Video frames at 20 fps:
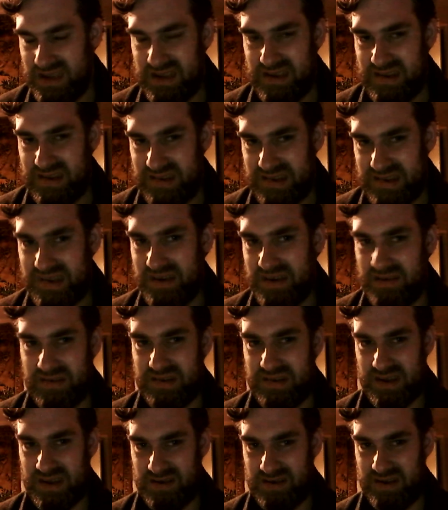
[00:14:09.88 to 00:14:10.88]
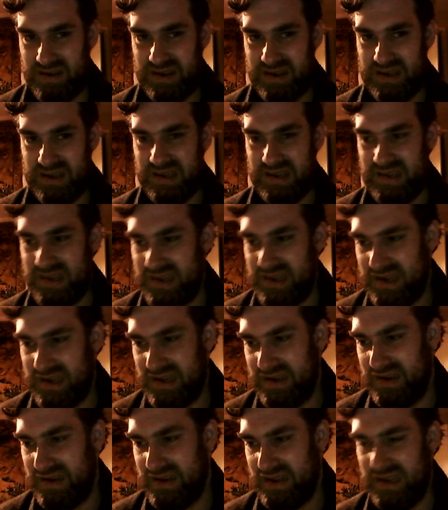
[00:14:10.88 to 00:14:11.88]
So in this
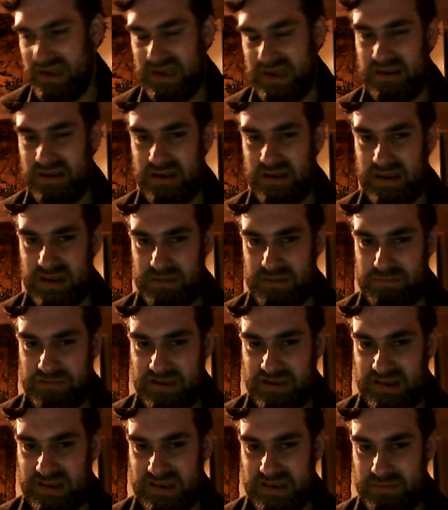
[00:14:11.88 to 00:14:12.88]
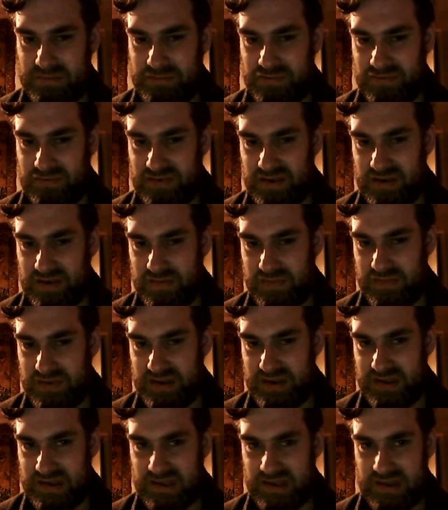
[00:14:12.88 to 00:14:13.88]
scene in like the principal's
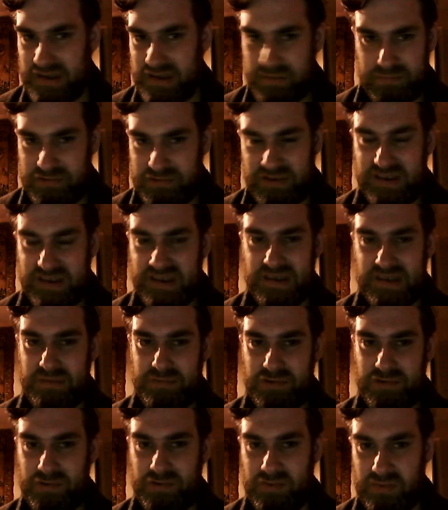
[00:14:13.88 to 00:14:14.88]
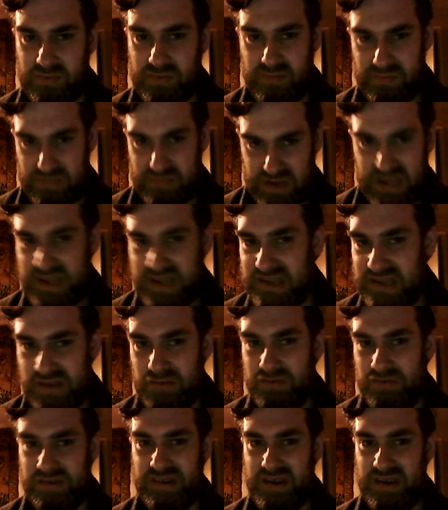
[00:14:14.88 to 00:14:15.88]
office, the principal is
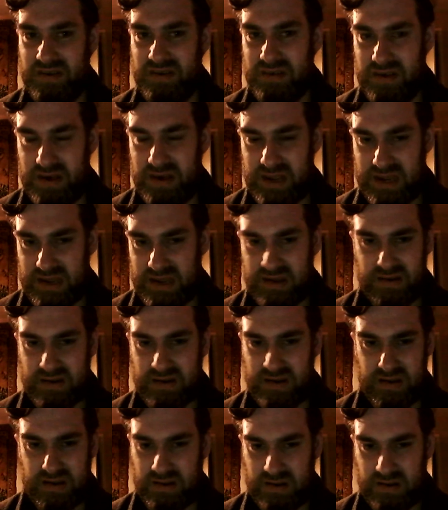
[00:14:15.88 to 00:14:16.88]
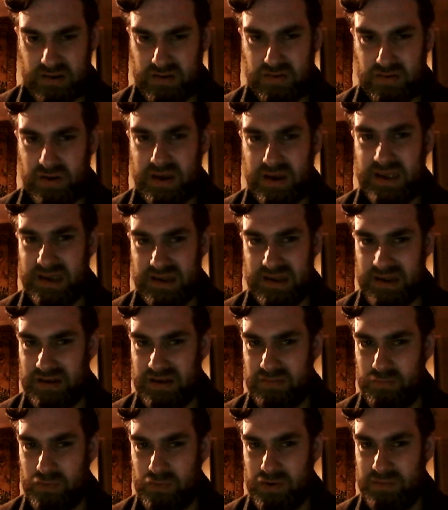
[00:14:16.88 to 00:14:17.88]
also like quite a
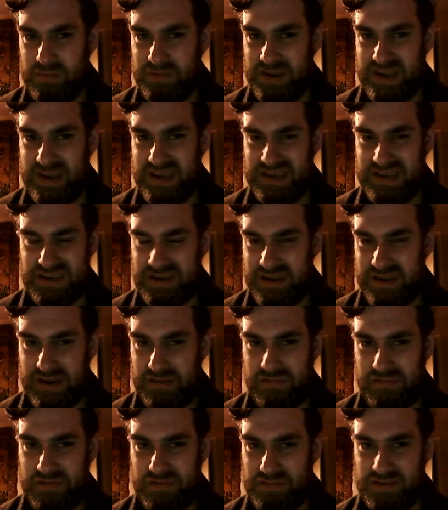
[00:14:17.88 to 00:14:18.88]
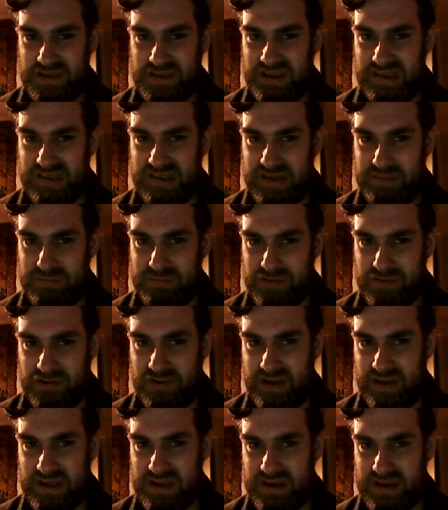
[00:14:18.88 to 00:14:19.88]
young woman actually. I thought she seemed
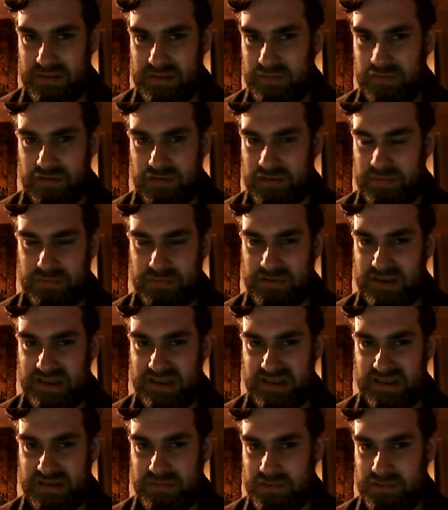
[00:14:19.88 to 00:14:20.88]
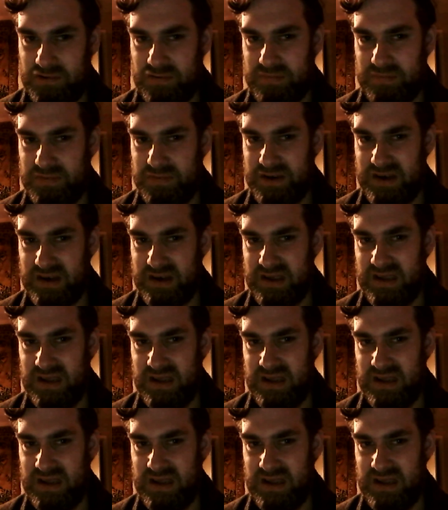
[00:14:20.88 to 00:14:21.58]
quite young for a principal, but